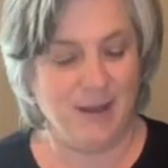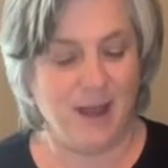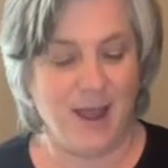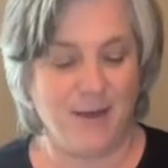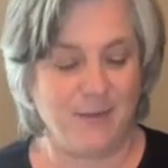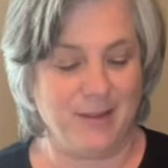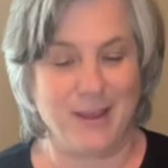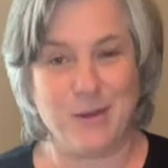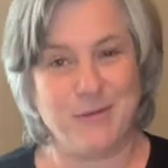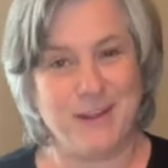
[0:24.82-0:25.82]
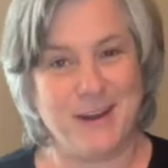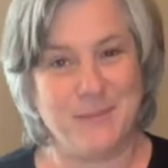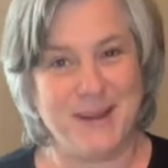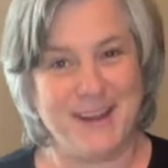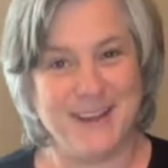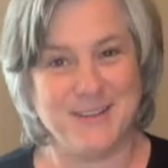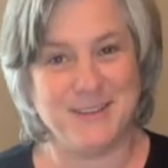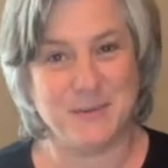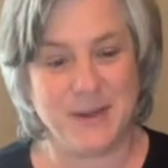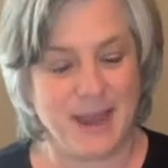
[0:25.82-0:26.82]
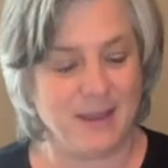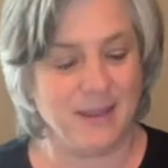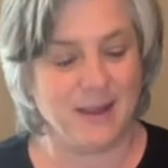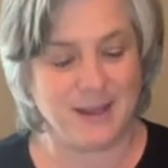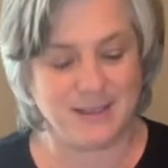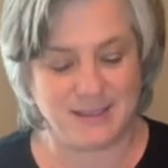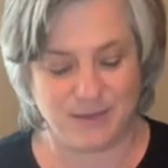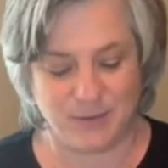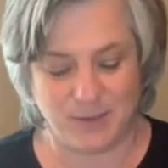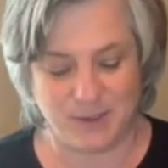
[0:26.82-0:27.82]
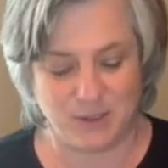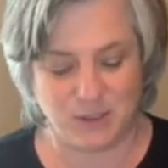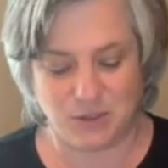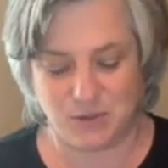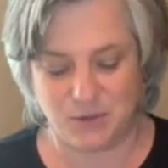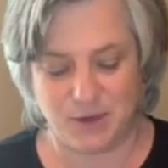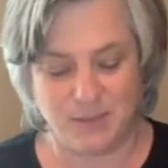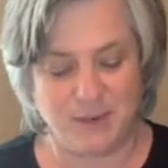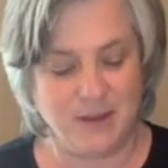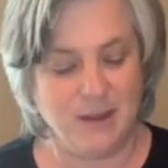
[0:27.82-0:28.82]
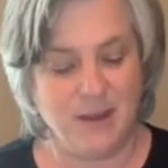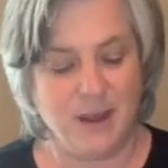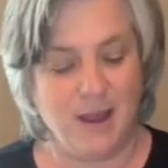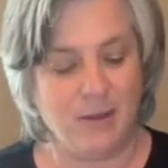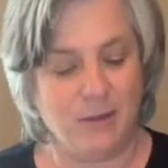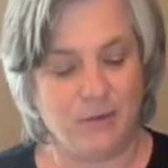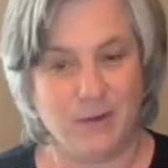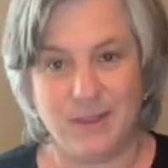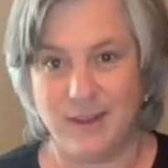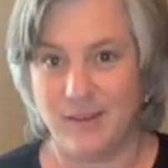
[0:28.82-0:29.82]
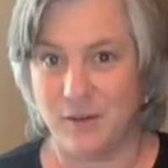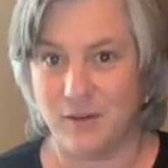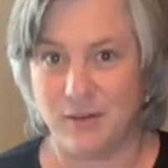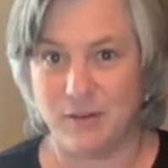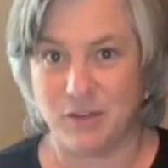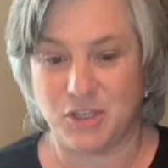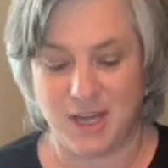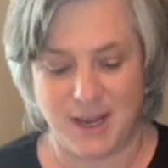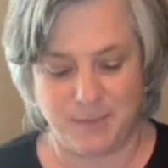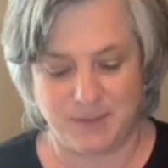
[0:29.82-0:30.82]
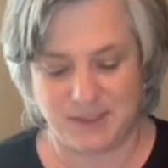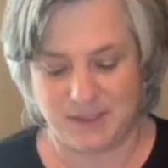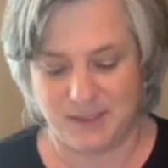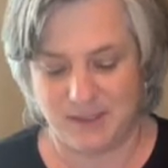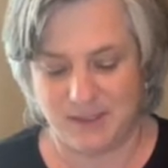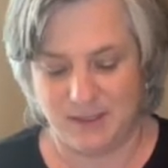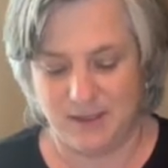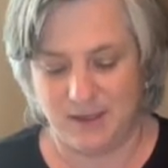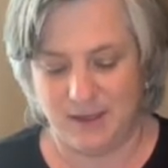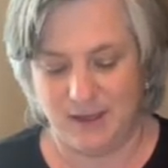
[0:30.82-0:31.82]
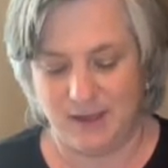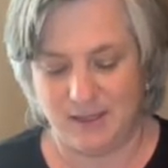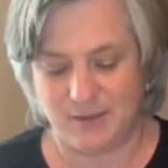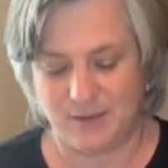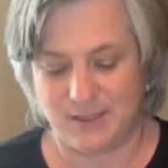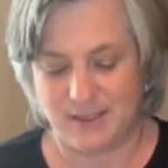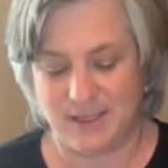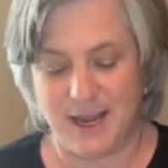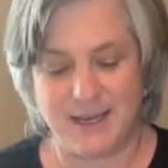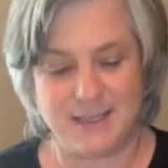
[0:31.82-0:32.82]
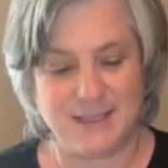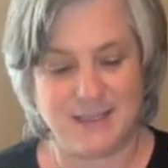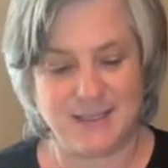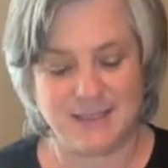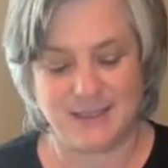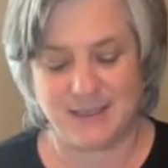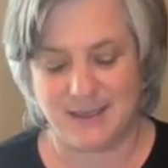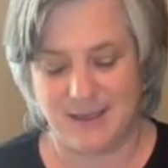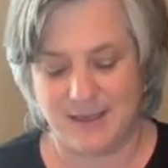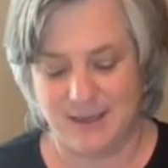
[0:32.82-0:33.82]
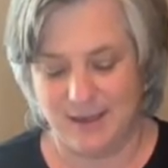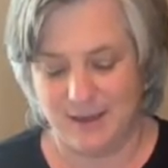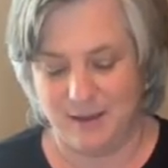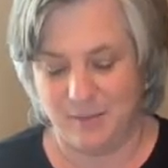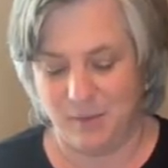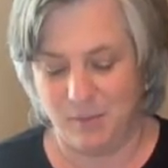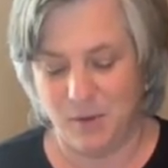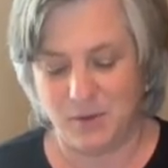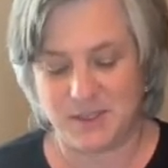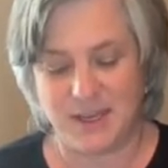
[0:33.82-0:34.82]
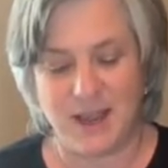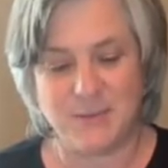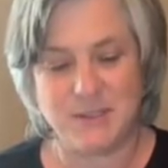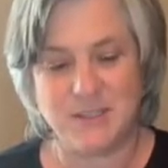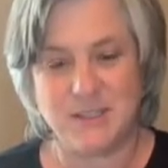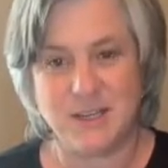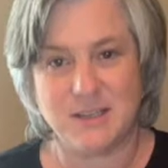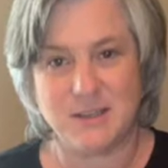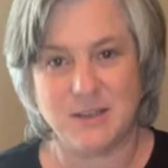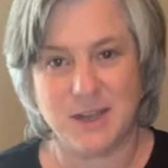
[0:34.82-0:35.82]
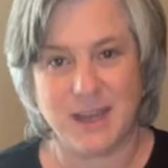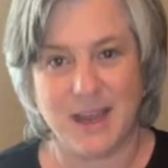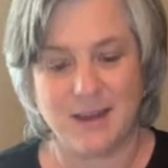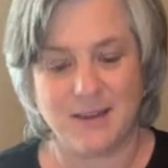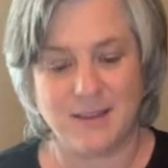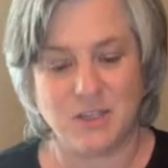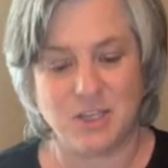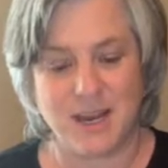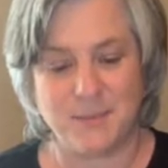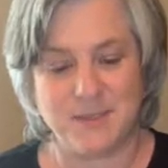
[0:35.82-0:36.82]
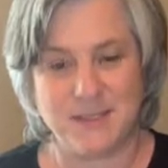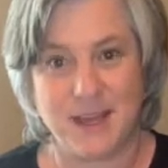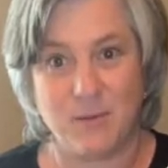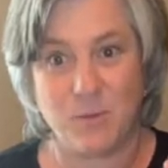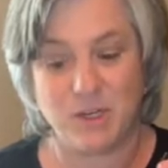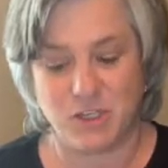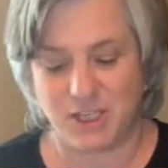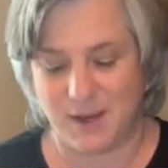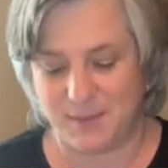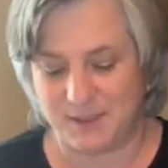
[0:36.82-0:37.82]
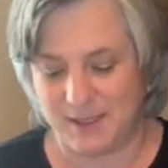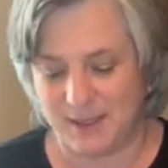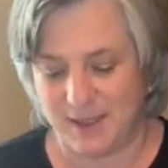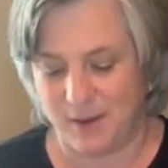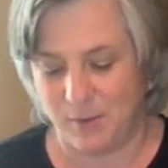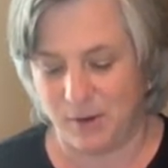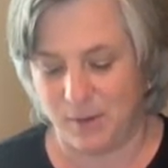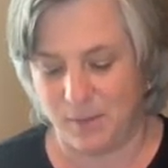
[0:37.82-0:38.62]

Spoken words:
I have a Lego fan in my house, so we had lots of different ones to choose from. I looked for things that are different shapes and different sizes. But mostly, I was just looking at the shapes and what shapes that they were.